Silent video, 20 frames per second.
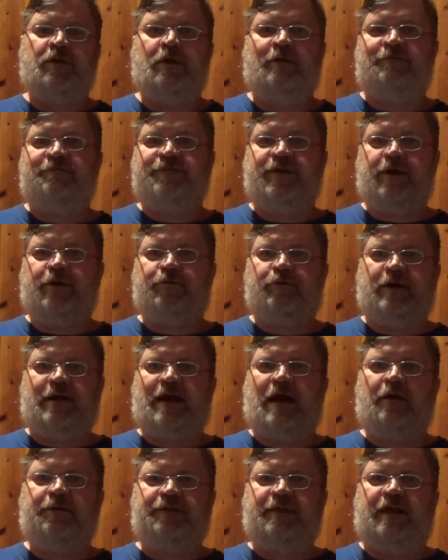figuring
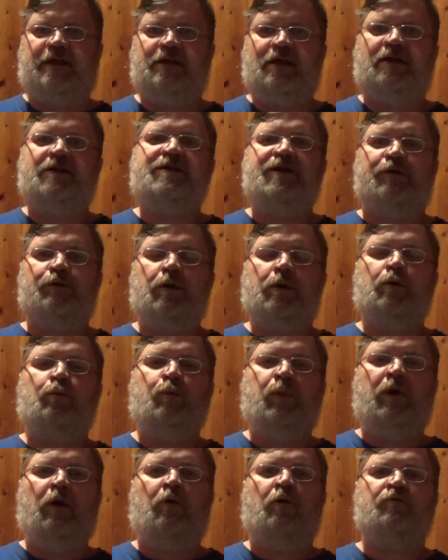out that Adira
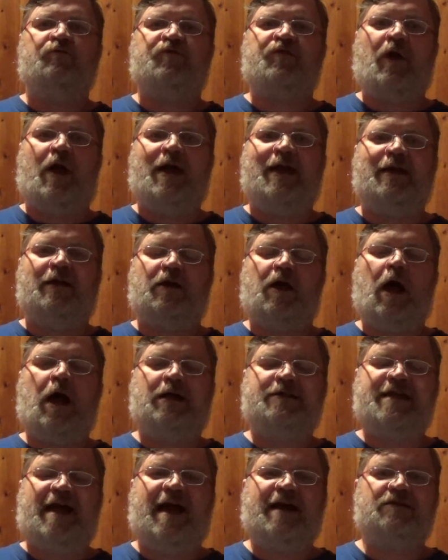will try and
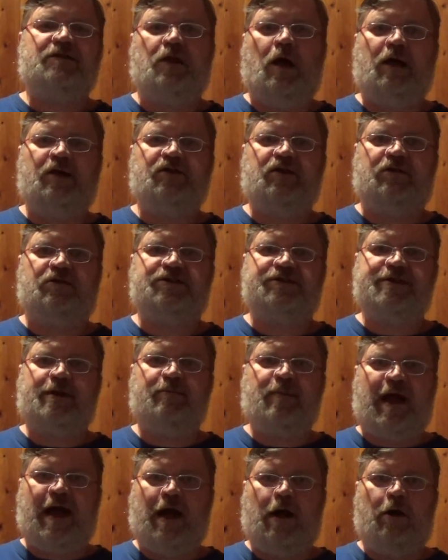contact Londo
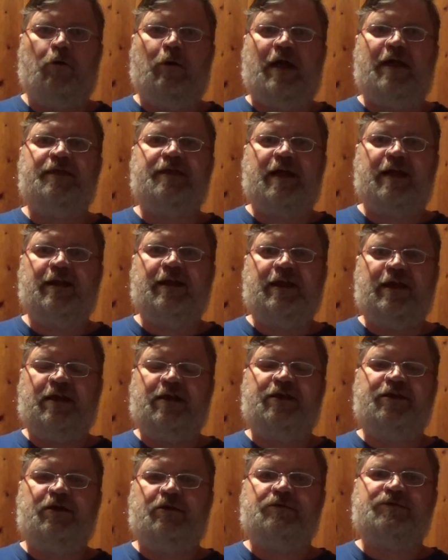somehow, and then he
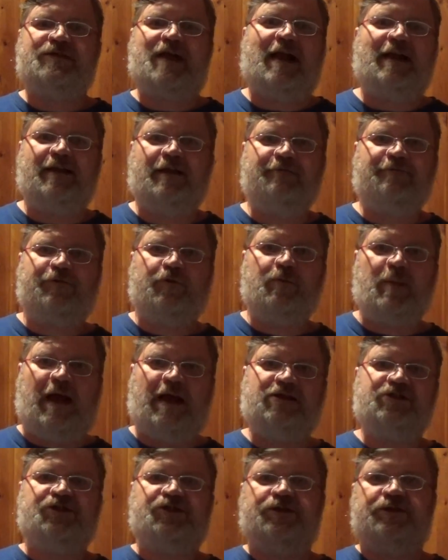can use that
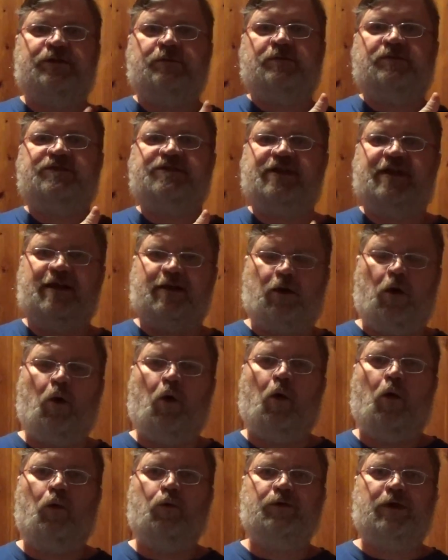information to get a
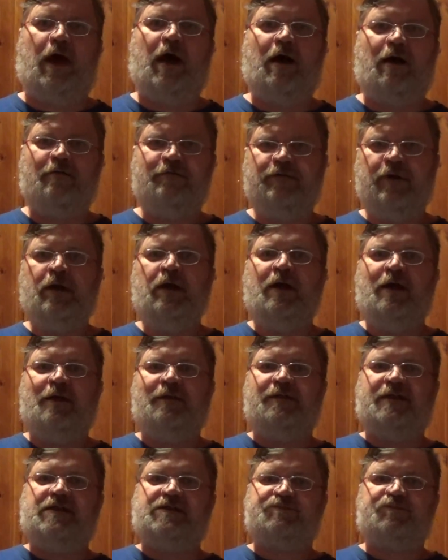hold of
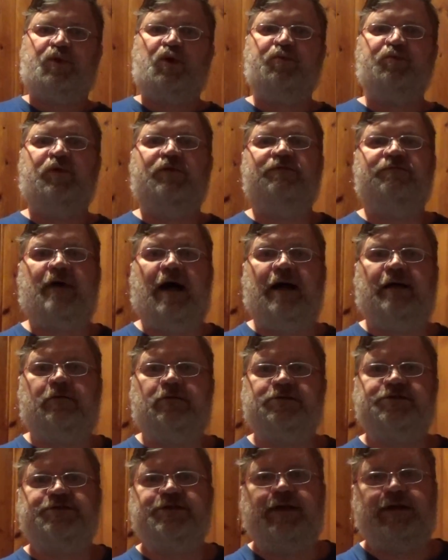these purple
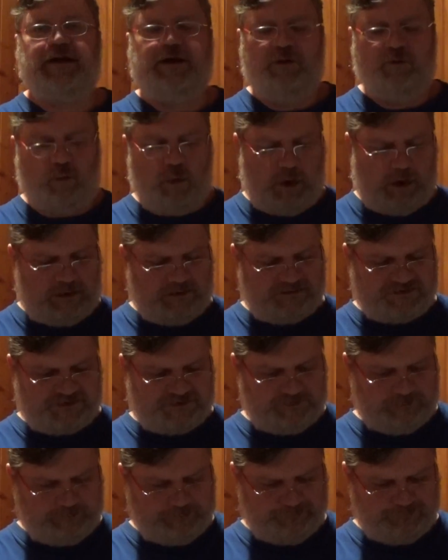files that he wants.